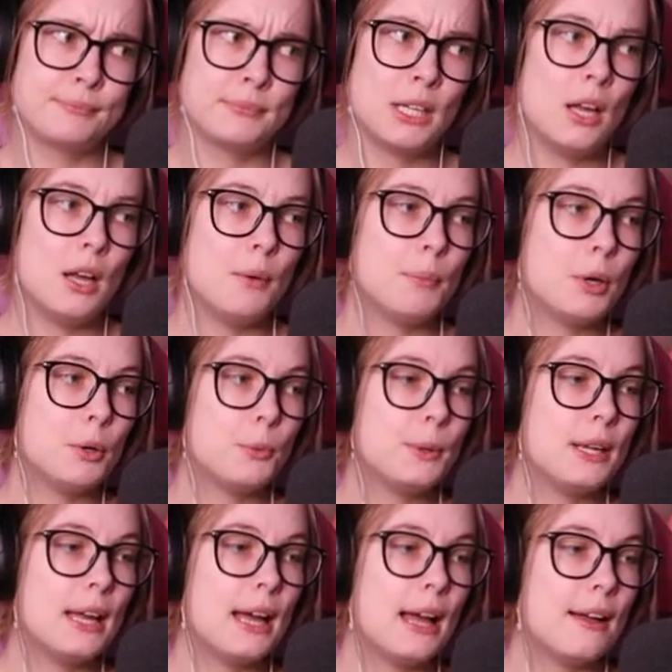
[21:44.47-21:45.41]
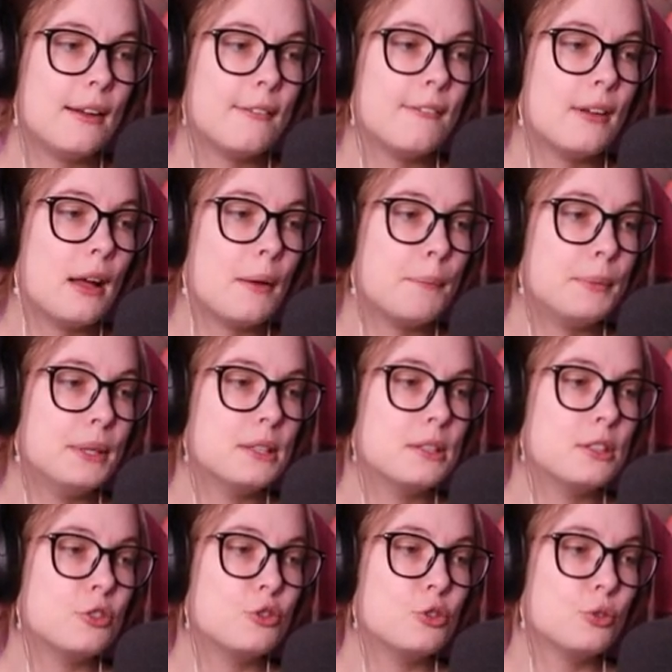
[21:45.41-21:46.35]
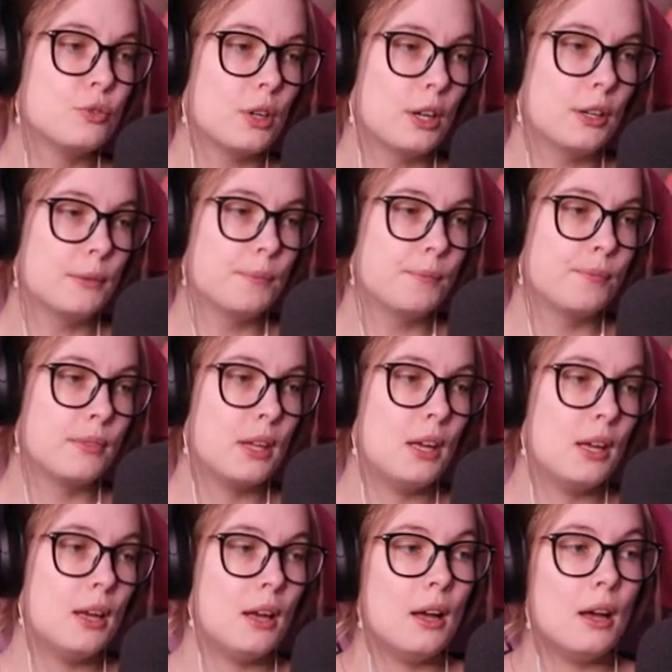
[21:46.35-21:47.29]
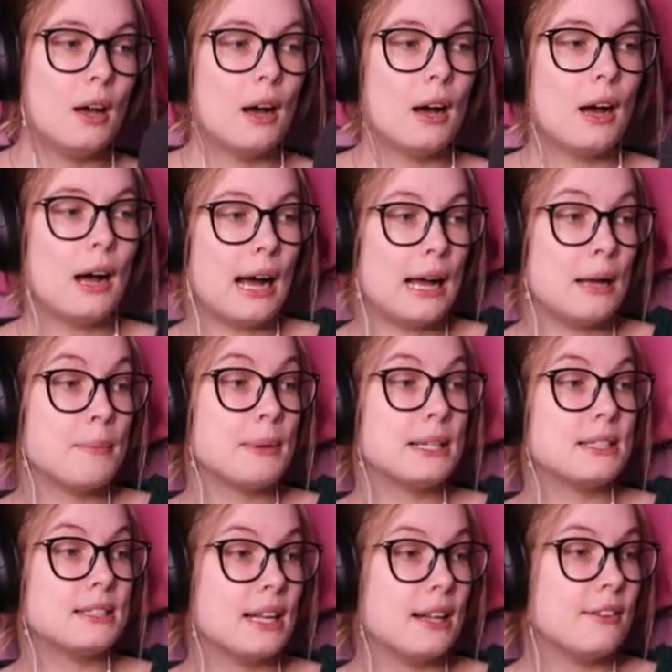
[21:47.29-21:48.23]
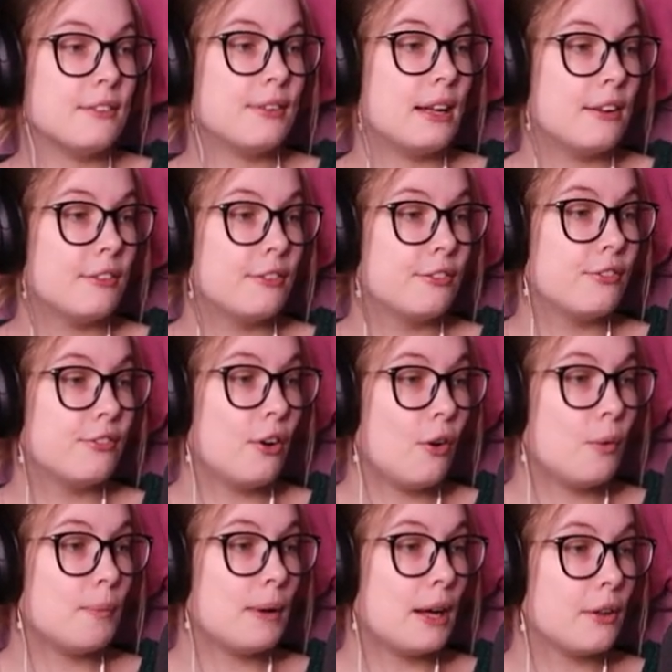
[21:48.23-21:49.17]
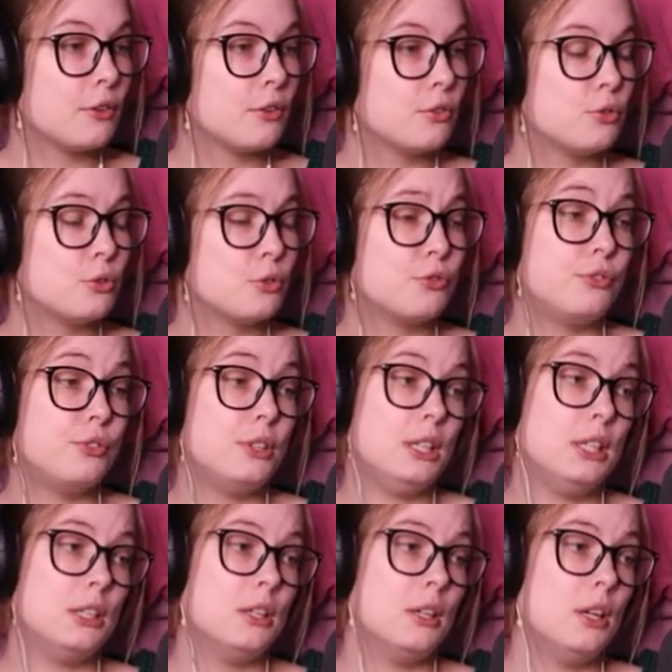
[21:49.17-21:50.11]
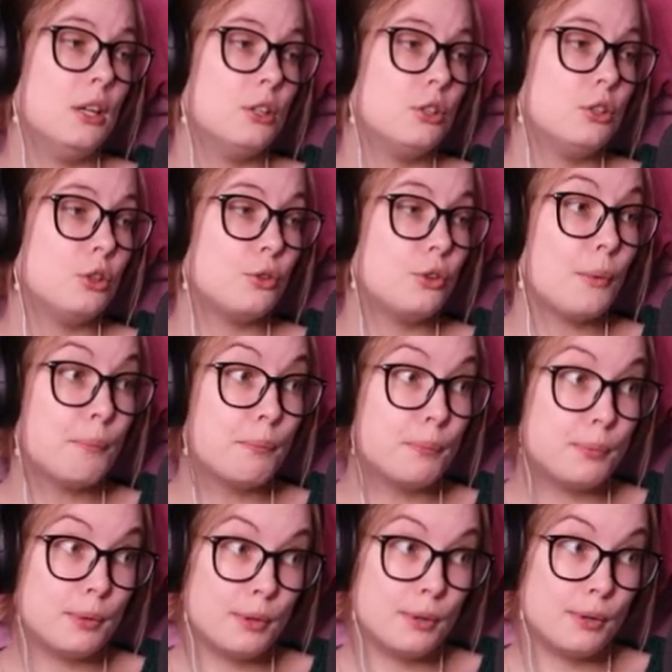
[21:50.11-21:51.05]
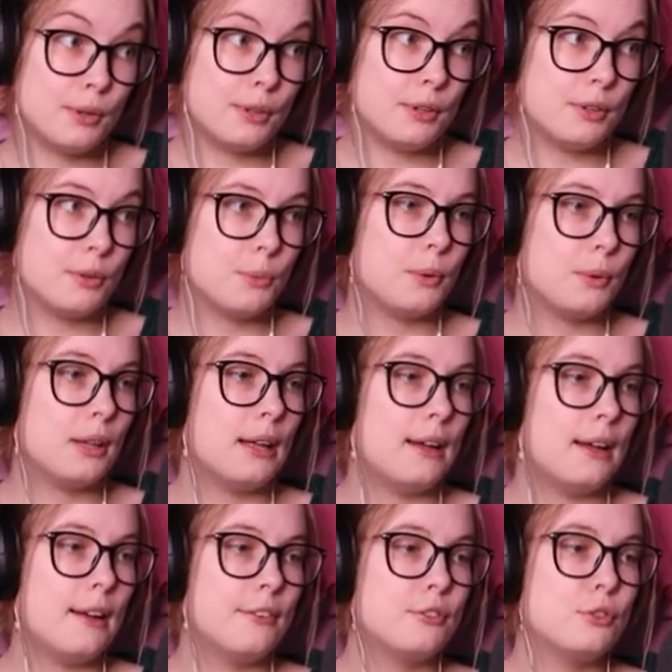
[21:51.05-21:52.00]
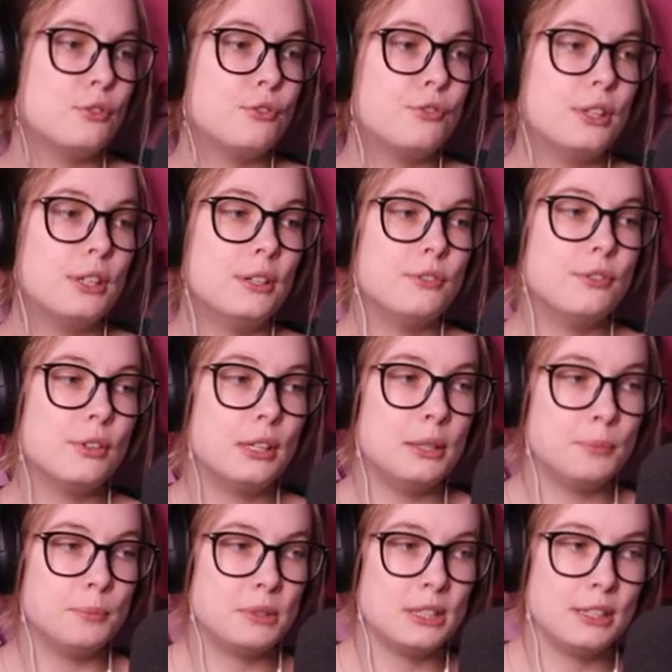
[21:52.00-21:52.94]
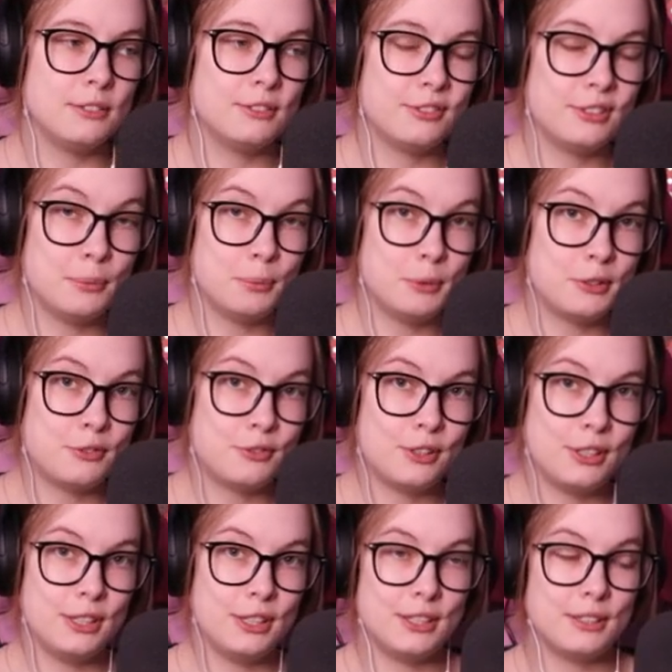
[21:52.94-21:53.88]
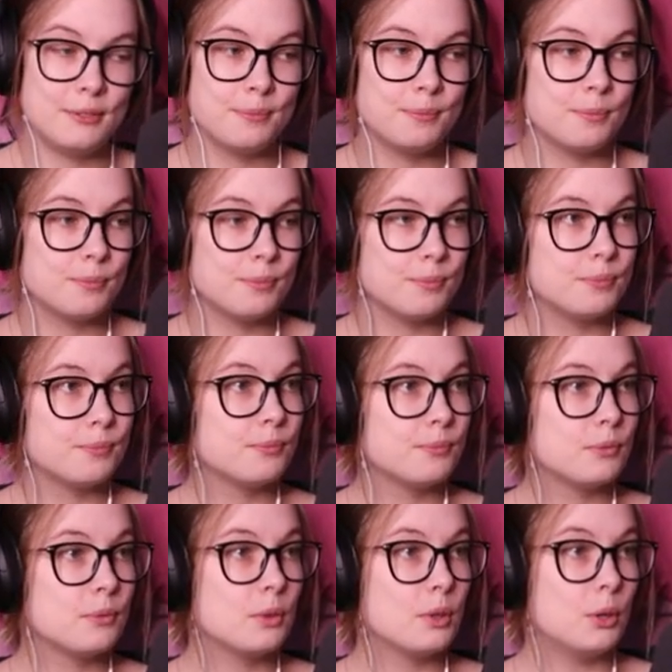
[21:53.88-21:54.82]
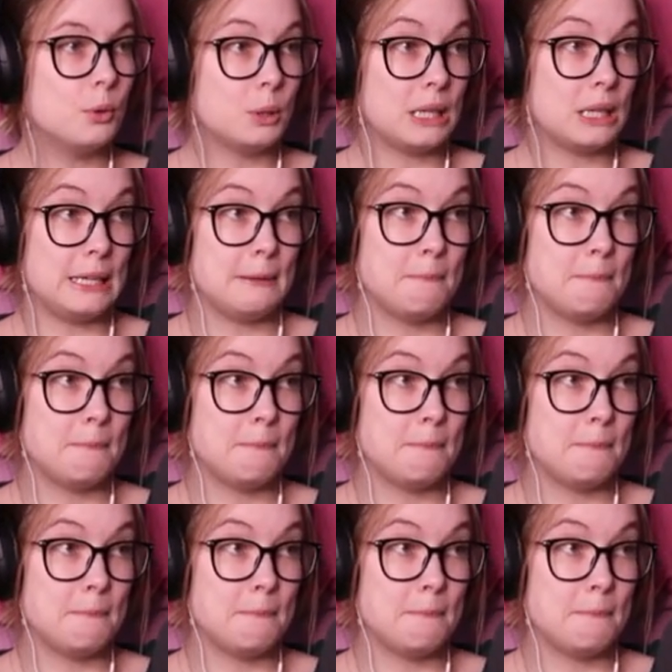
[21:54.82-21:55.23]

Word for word: but we have a business to run. I myself have 4 mouths to feed, so the bird will have to fend for himself, I'm afraid. Okay.